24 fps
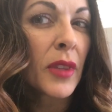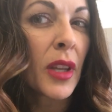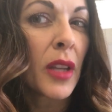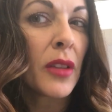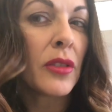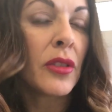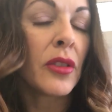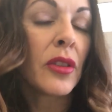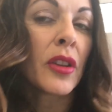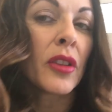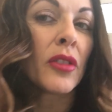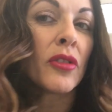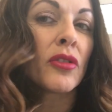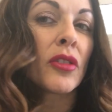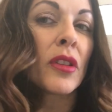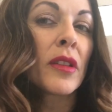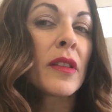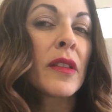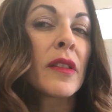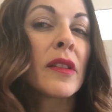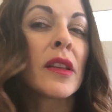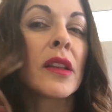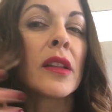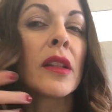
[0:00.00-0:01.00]
And you can
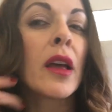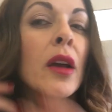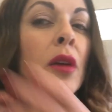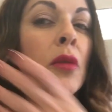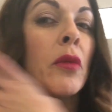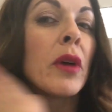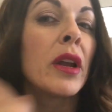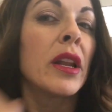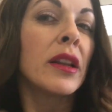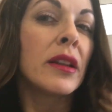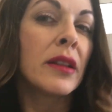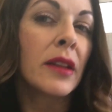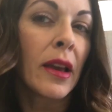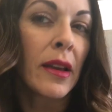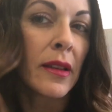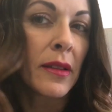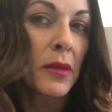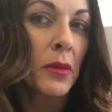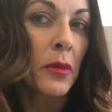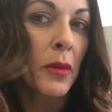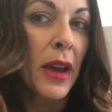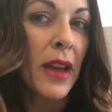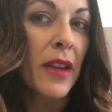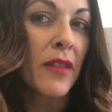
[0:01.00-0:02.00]
just see like what a
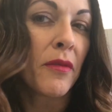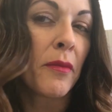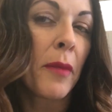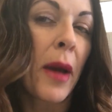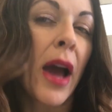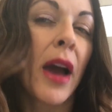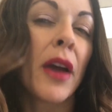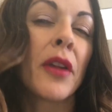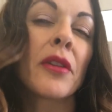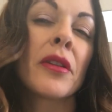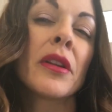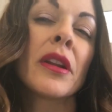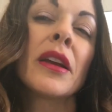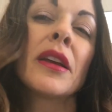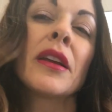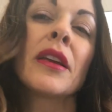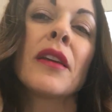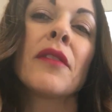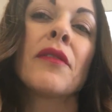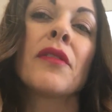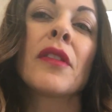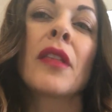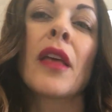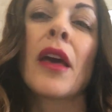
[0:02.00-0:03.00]
nice wave pattern it
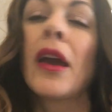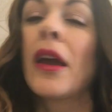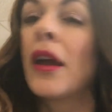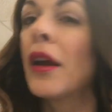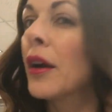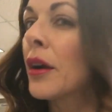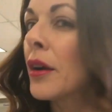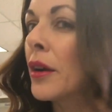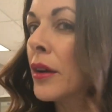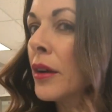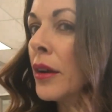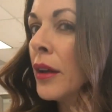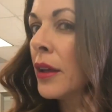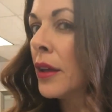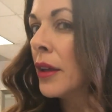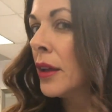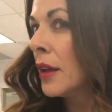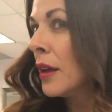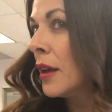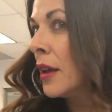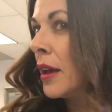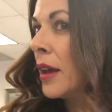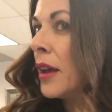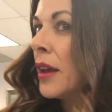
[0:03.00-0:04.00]
gives the hair.
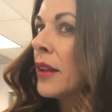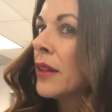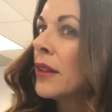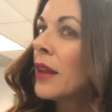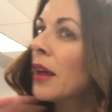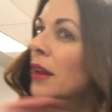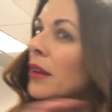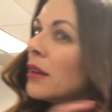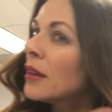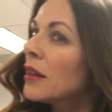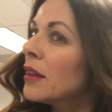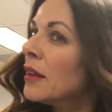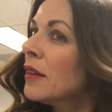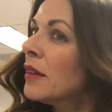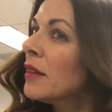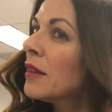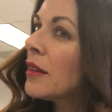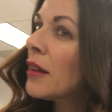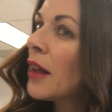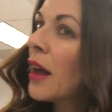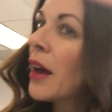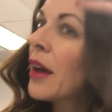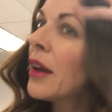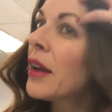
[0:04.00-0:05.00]
And then this
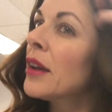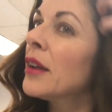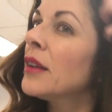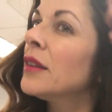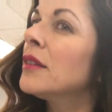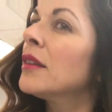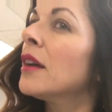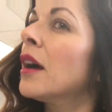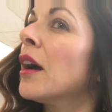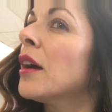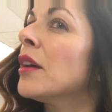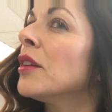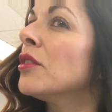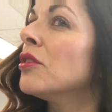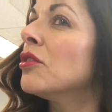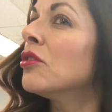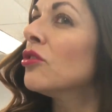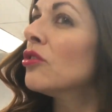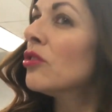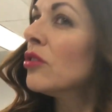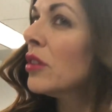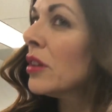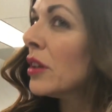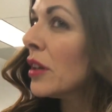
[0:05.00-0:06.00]
side, I
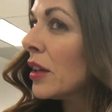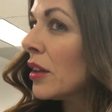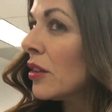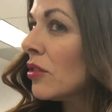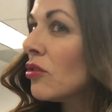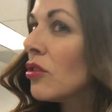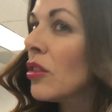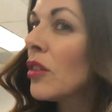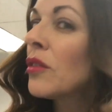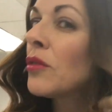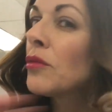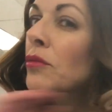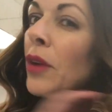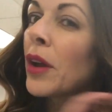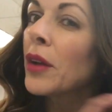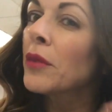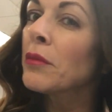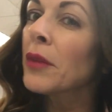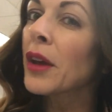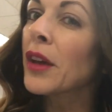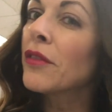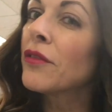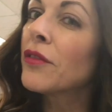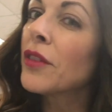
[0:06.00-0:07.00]
usually just
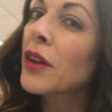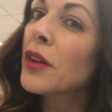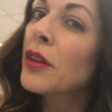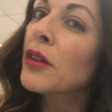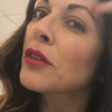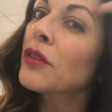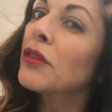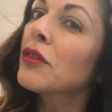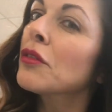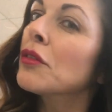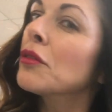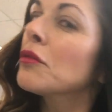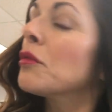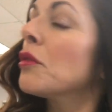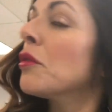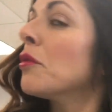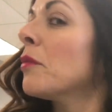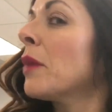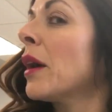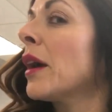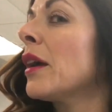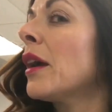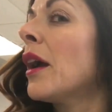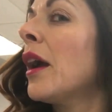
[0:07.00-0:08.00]
run my fingers through
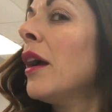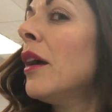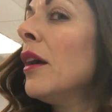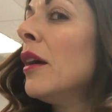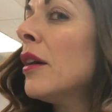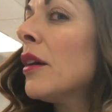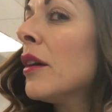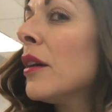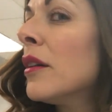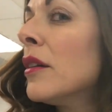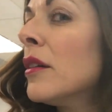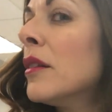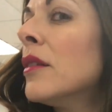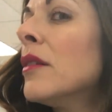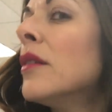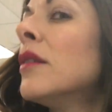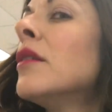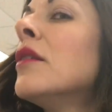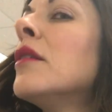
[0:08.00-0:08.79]
my hair